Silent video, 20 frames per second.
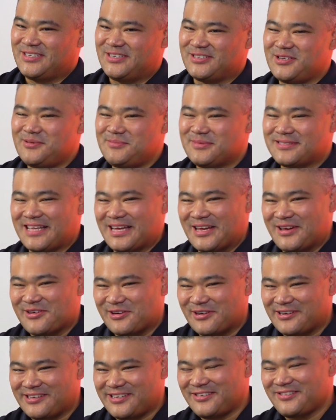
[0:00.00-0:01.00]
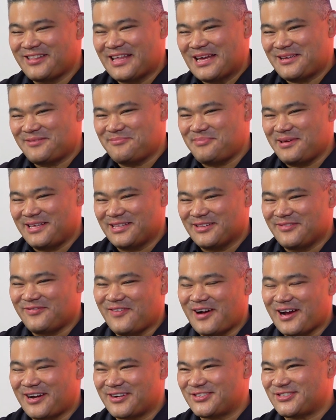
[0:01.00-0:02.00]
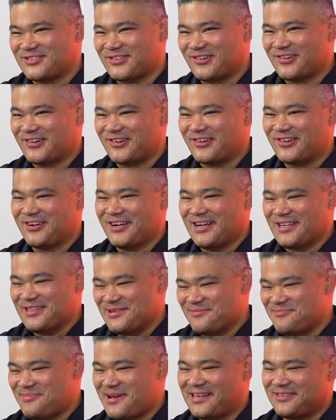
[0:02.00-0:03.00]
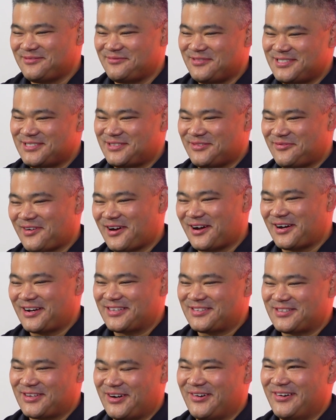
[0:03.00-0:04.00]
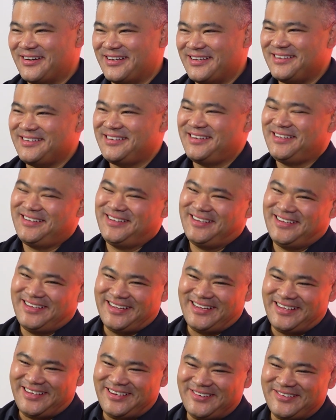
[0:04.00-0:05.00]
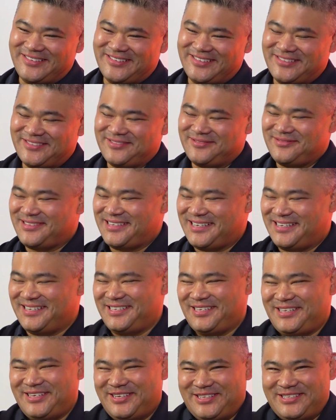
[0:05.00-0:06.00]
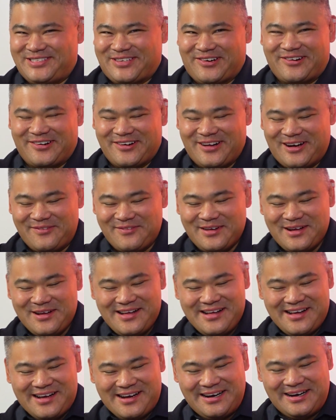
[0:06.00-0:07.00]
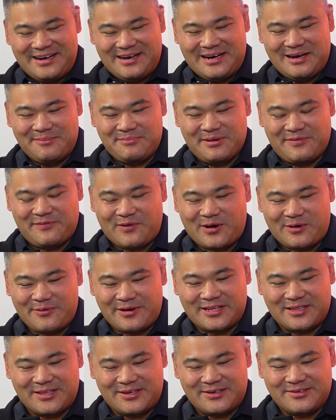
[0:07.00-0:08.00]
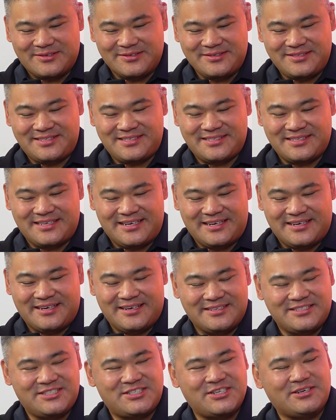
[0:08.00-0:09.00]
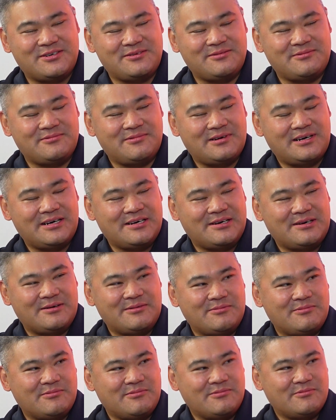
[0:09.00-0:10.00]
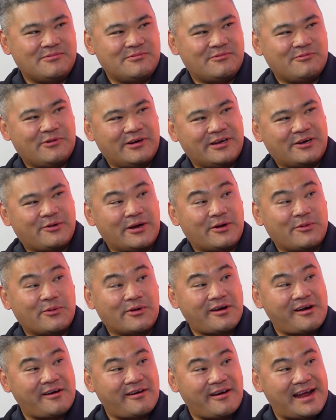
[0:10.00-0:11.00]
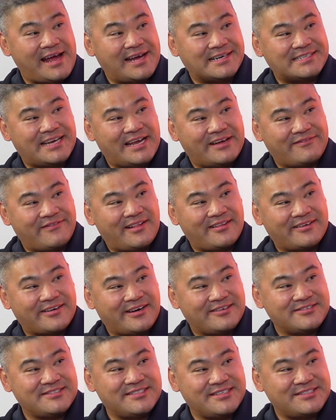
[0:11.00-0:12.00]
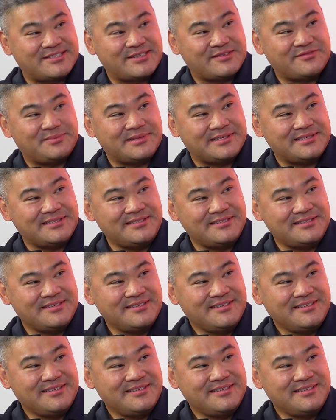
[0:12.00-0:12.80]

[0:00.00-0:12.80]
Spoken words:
So it's almost like you like being the fire starter, and then once the fire gets going, you start off. Before we close, Joe, one quick word on our hashtag Valor Cares initiative, please.